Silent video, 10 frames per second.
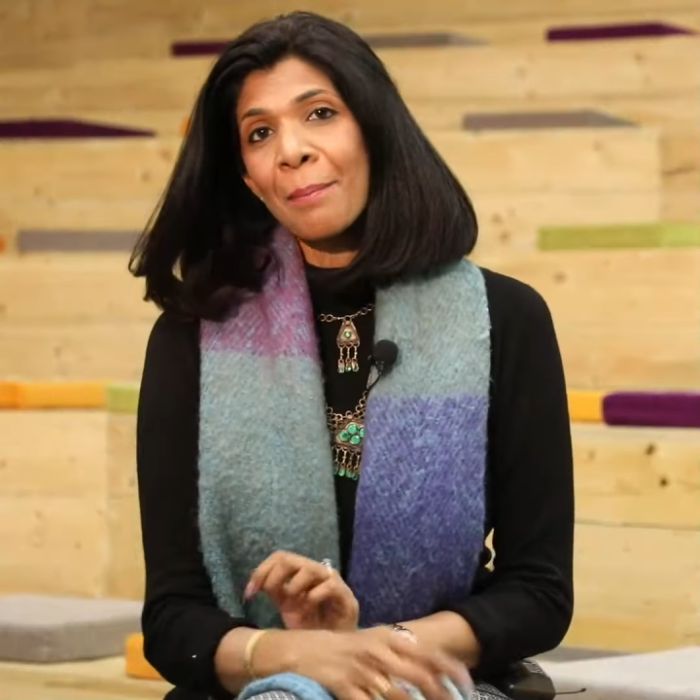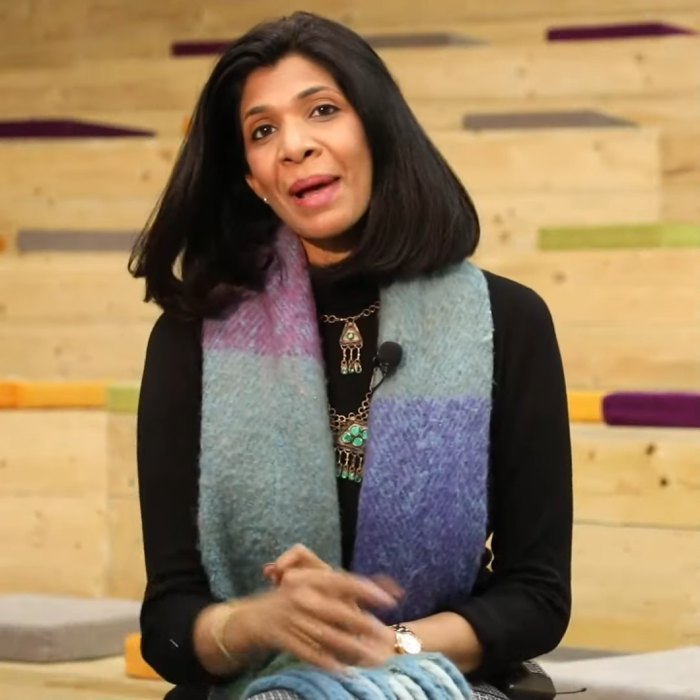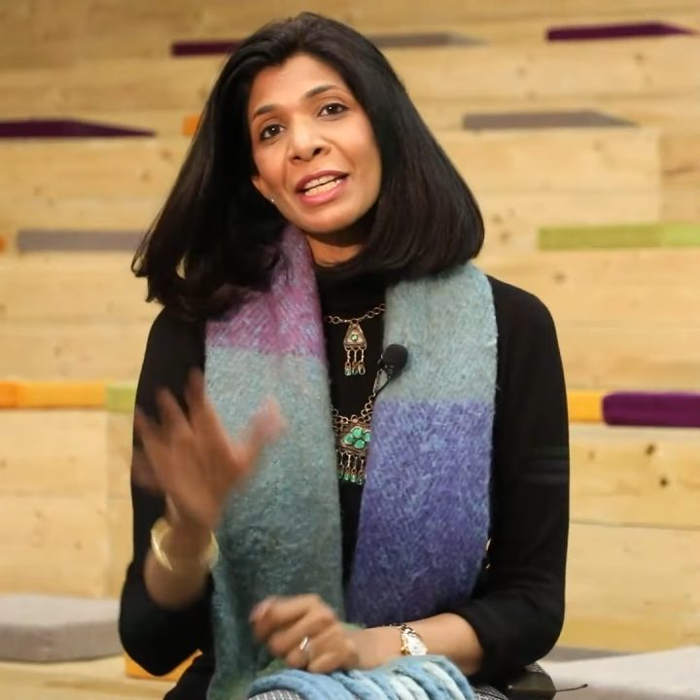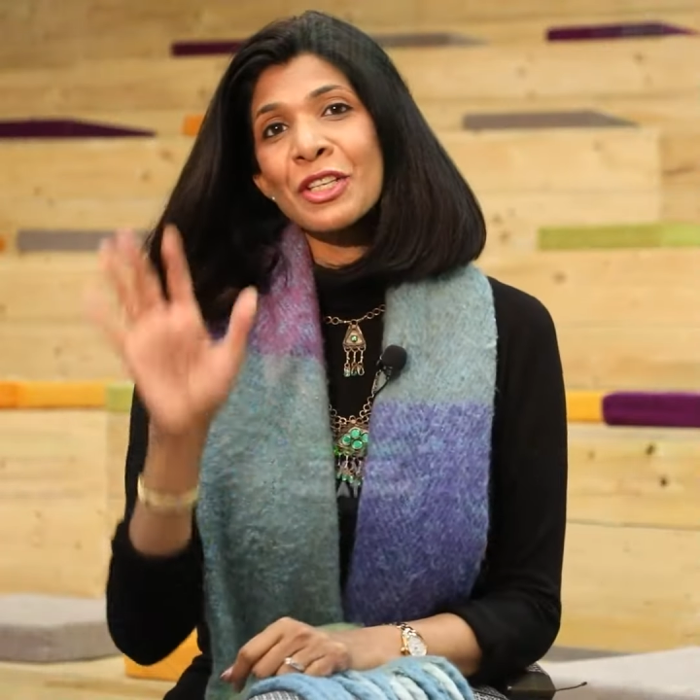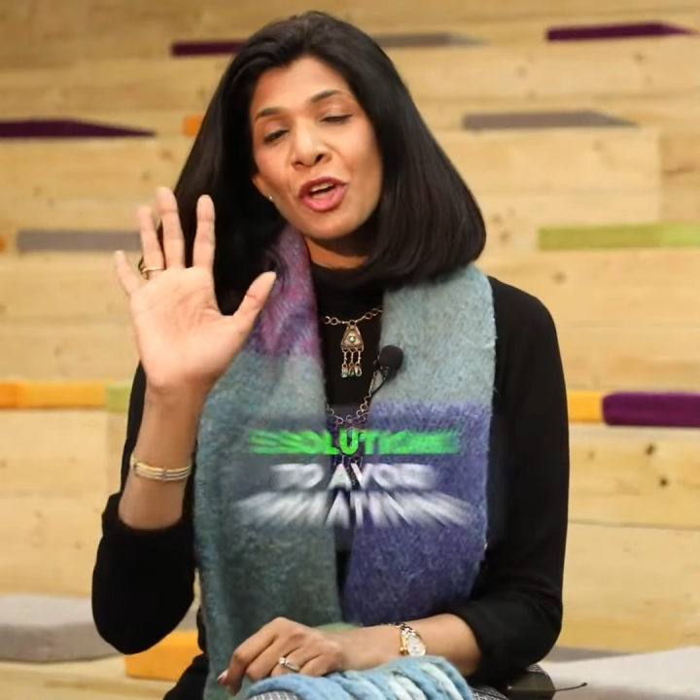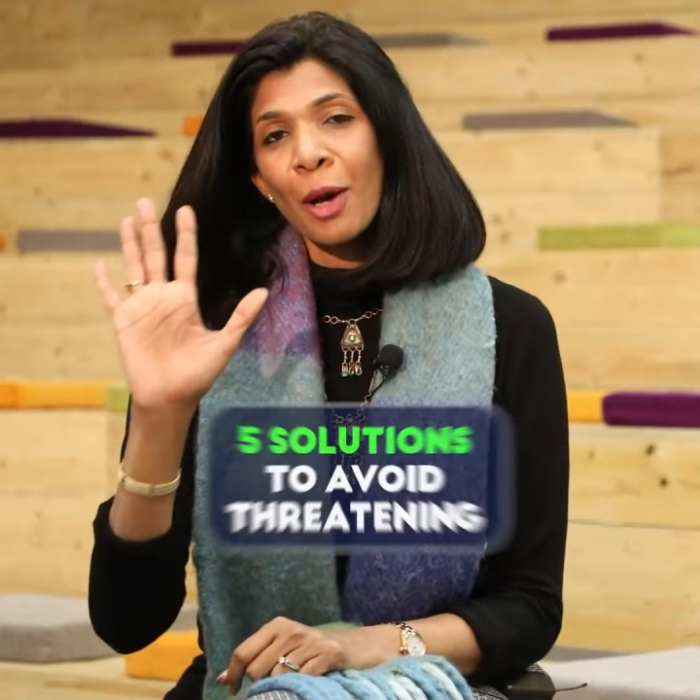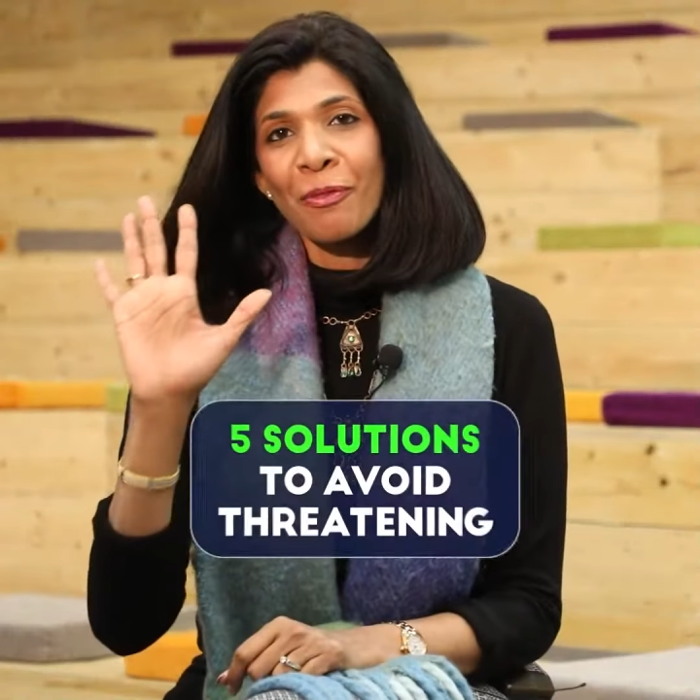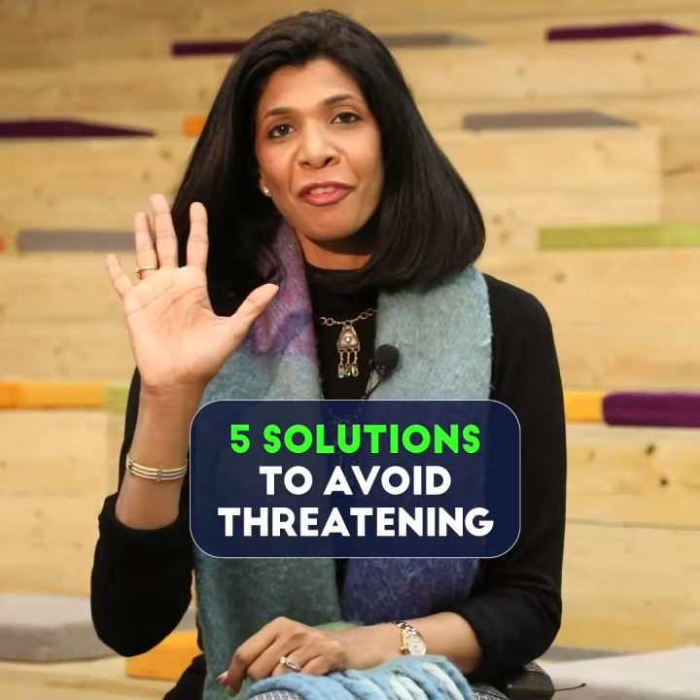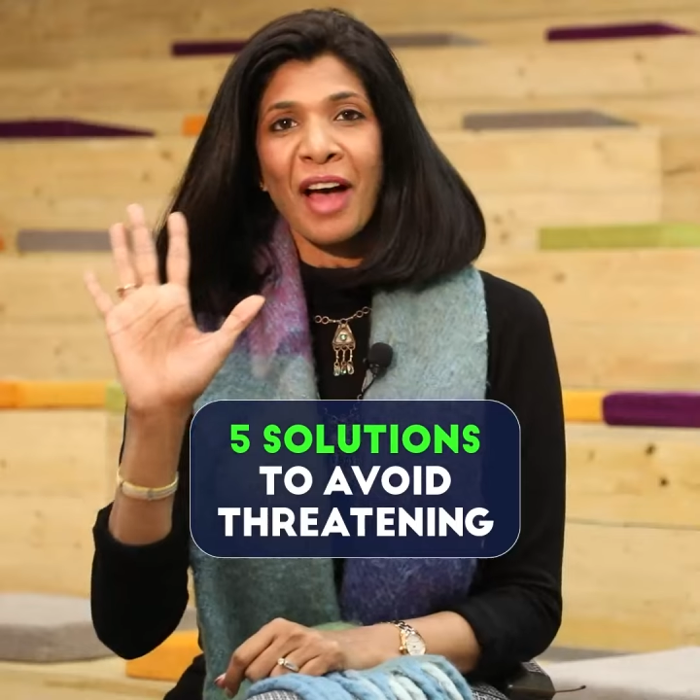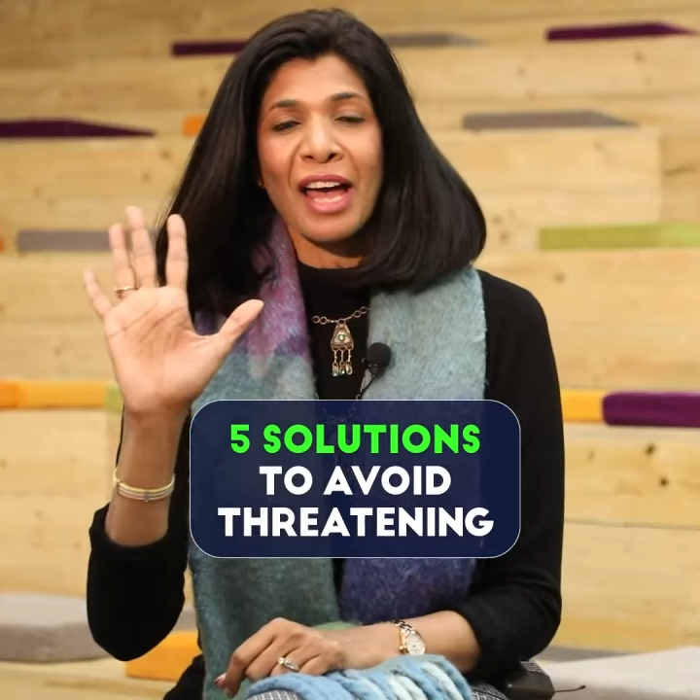are my
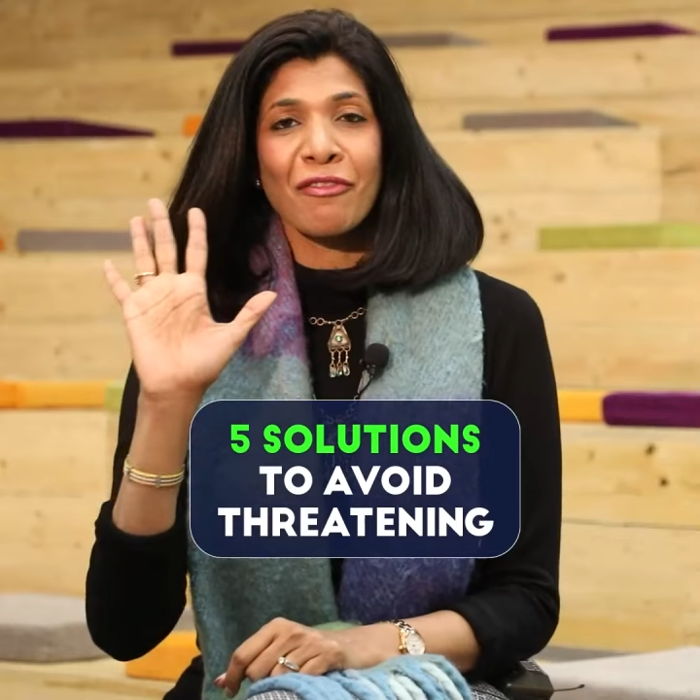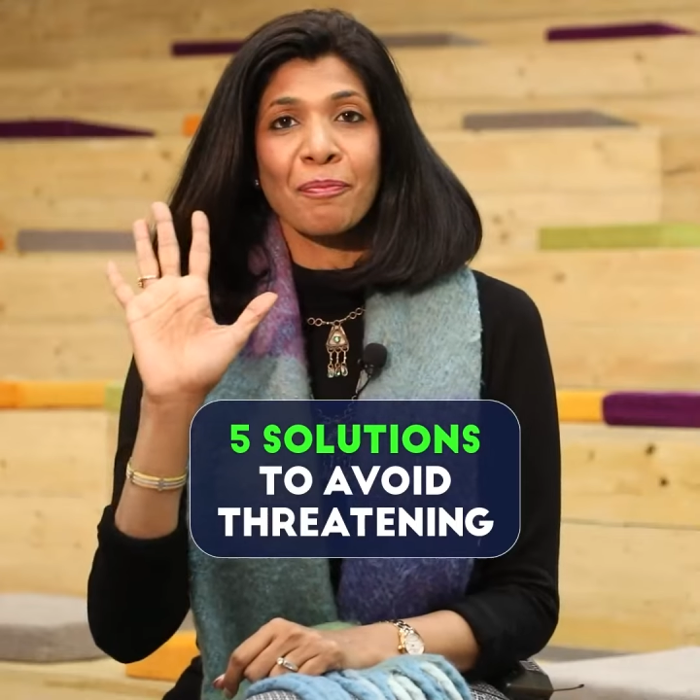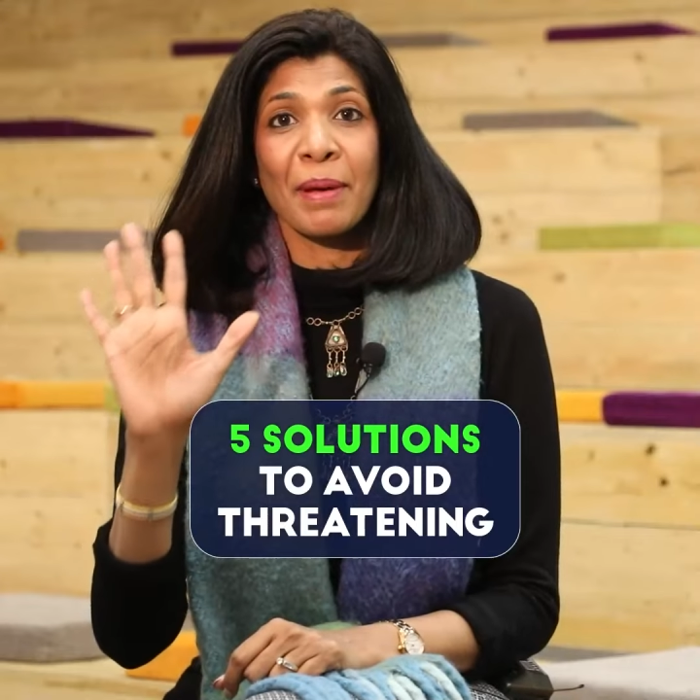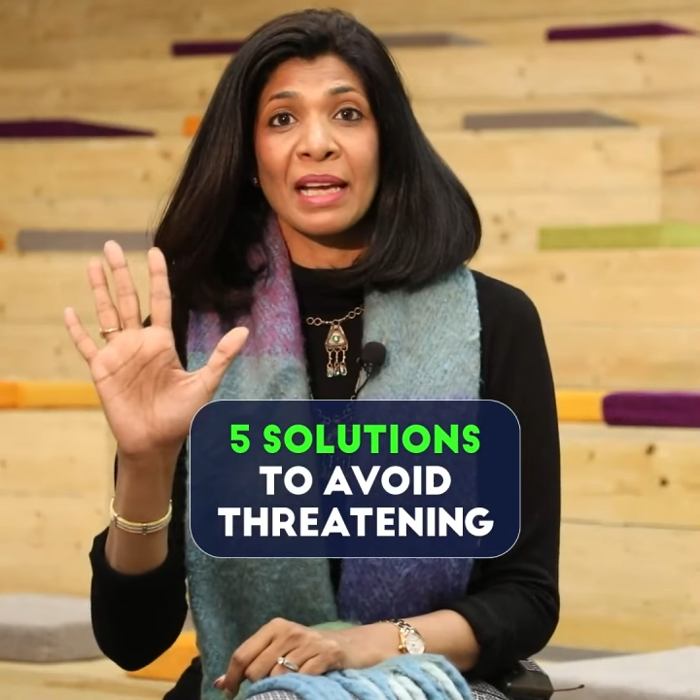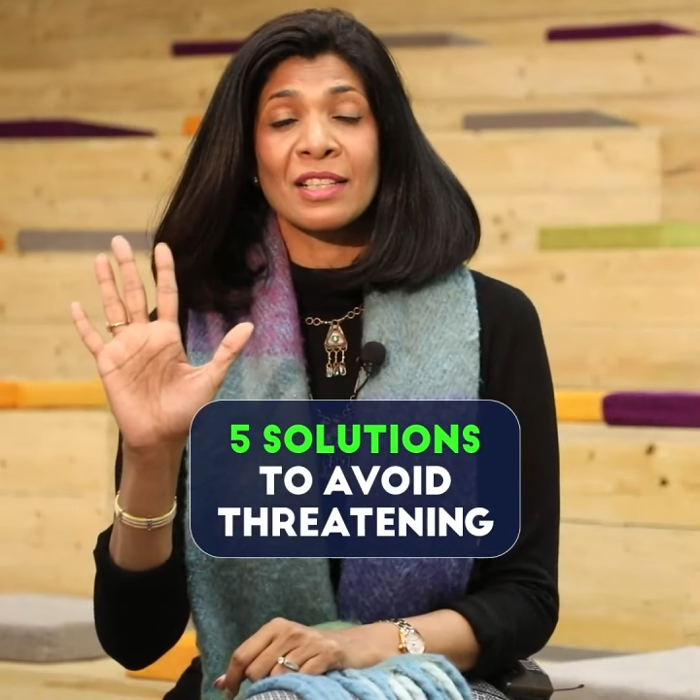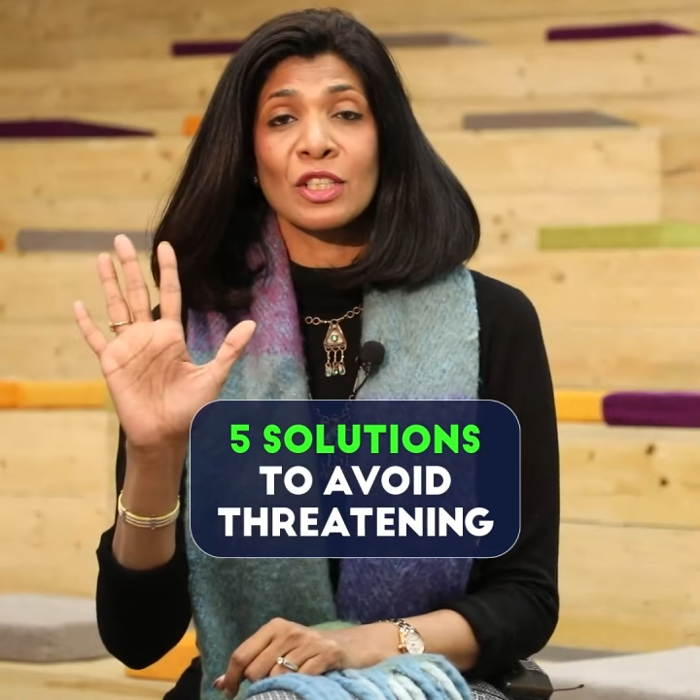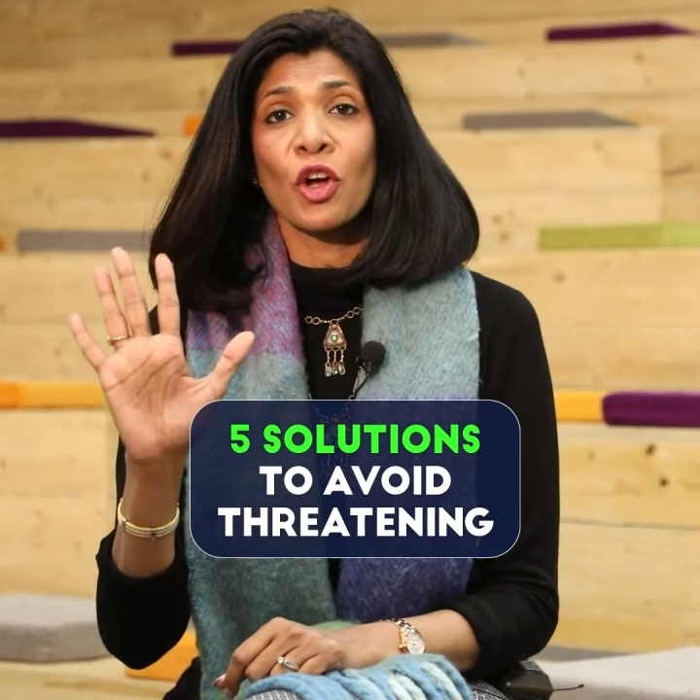top 5 picks